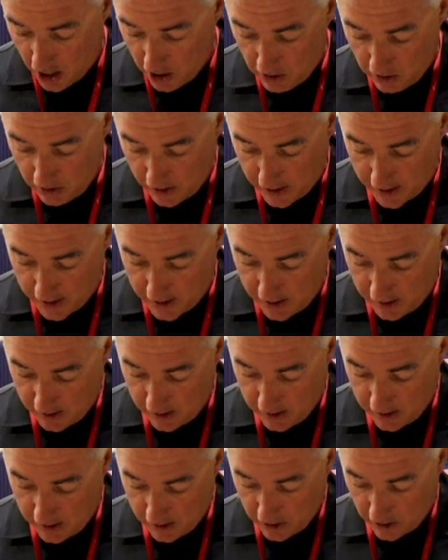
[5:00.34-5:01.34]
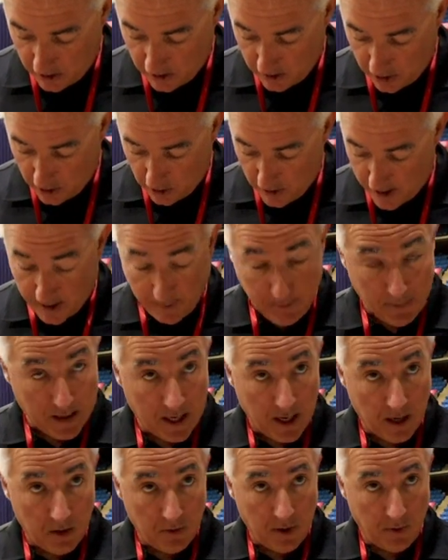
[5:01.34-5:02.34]
early creek
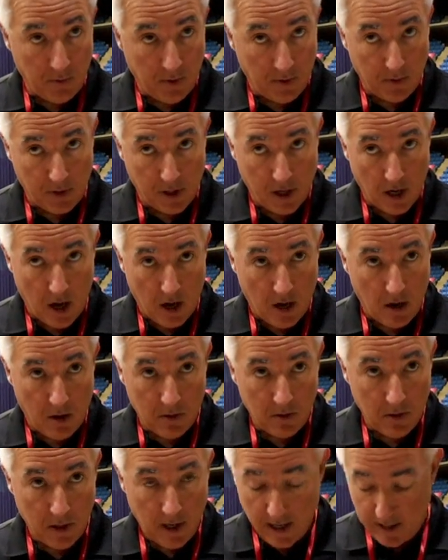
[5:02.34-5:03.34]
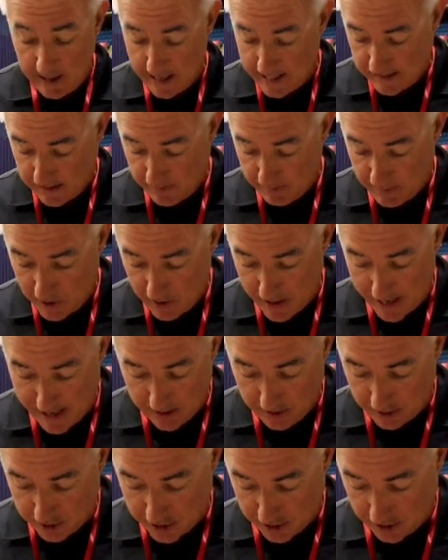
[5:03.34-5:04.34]
minnow that we would call, and that's a Boot
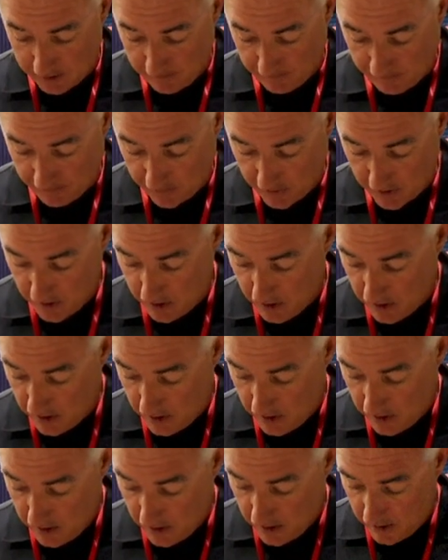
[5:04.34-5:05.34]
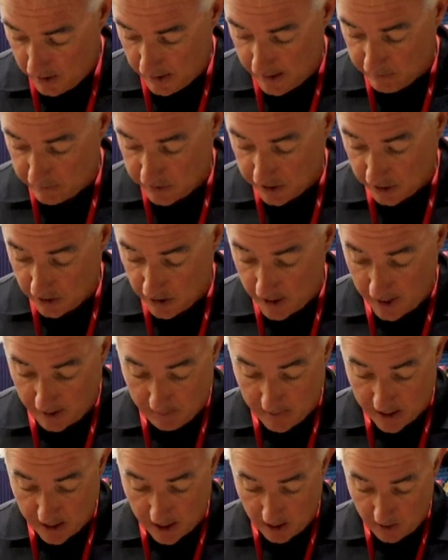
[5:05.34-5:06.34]
Anderson. And that was a creek
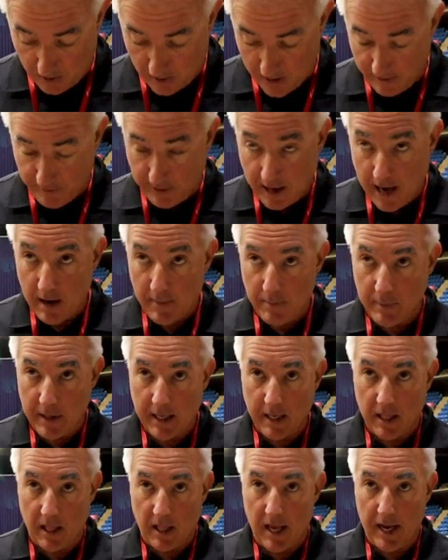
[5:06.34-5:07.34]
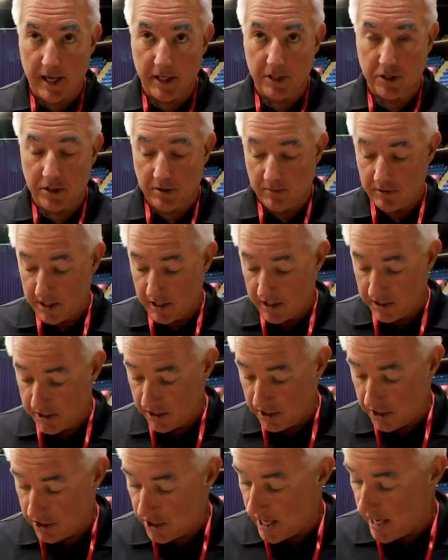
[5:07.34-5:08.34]
minnow. And I've got a big collection of
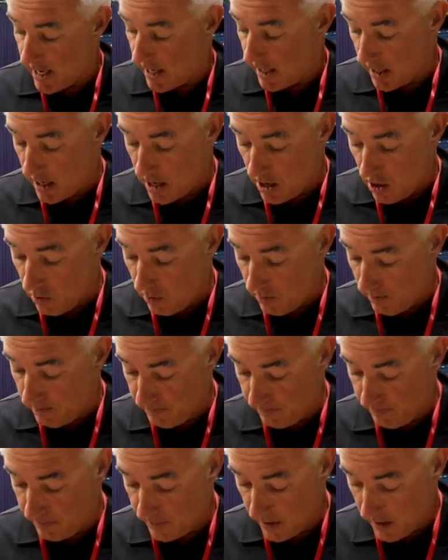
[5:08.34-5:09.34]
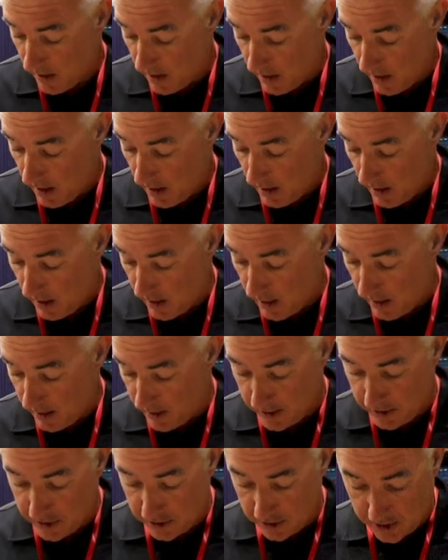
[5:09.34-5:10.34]
Tennessee shad at home.
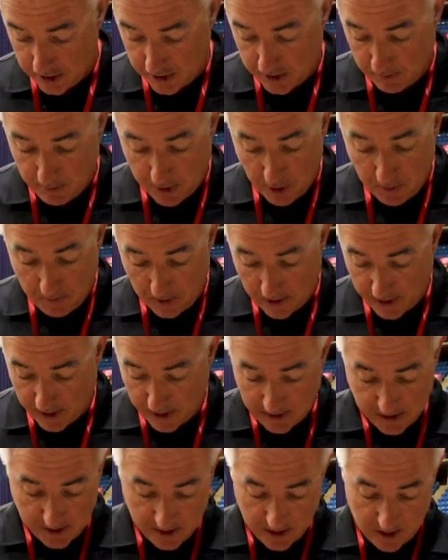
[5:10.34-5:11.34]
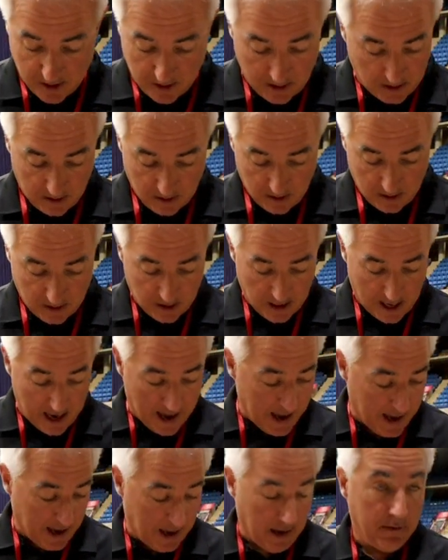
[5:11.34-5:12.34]
These are just some duplicates that
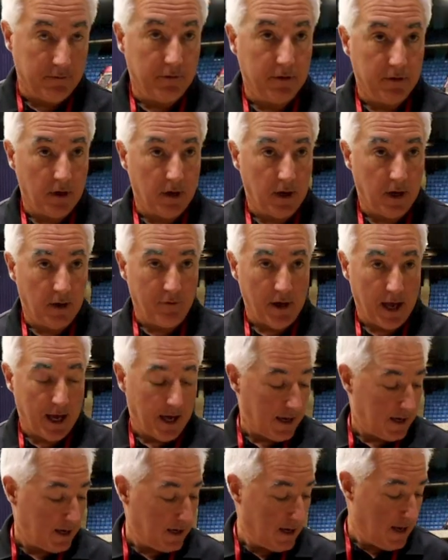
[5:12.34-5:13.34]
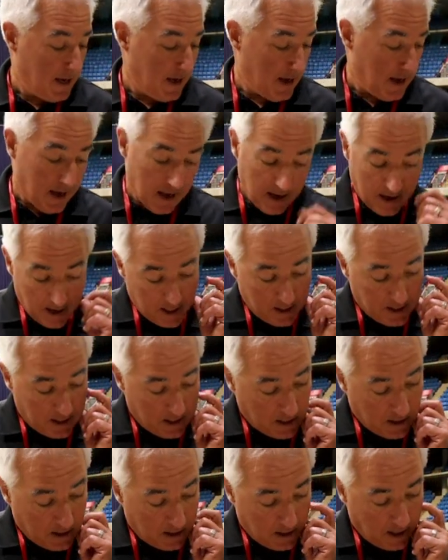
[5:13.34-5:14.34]
I have, I've had. And
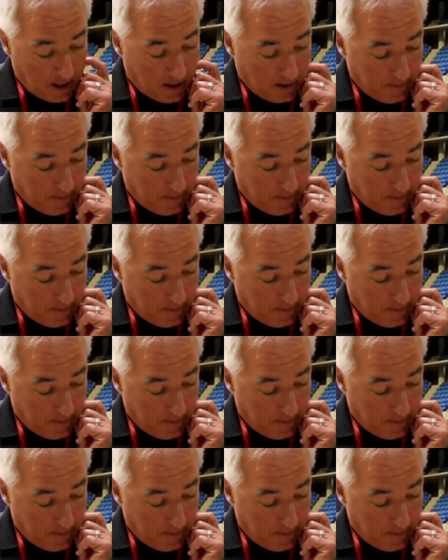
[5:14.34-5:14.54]
then